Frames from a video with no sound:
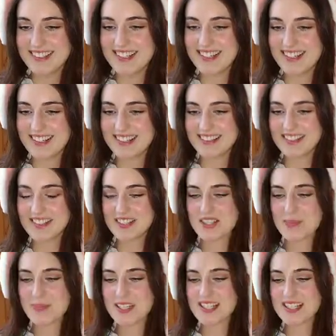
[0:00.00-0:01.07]
Ah, they're
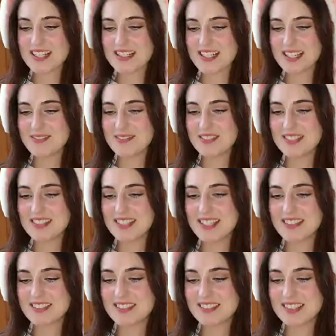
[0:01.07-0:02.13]
spending time
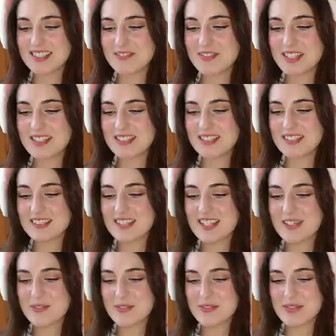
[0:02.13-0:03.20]
together, living the
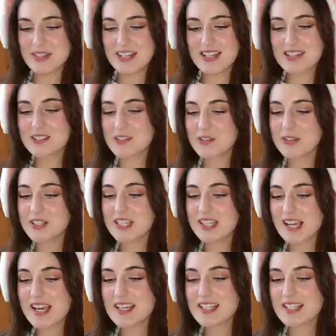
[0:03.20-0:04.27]
life, and
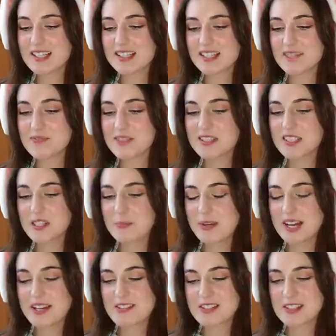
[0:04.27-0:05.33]
creating something they're
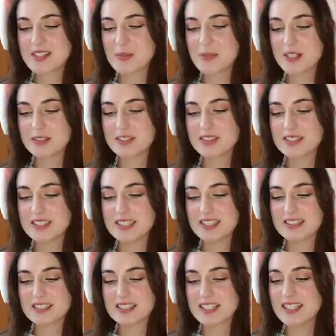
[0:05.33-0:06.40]
passionate about
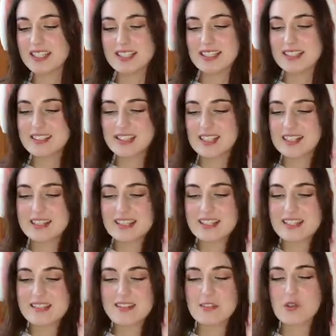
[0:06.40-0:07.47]
together
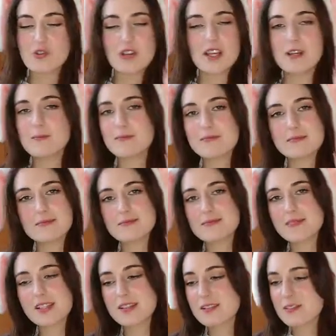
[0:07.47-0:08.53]
this is the dream.
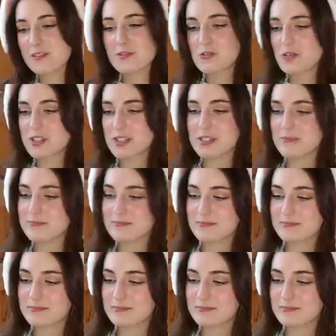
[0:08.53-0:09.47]
This is the dream.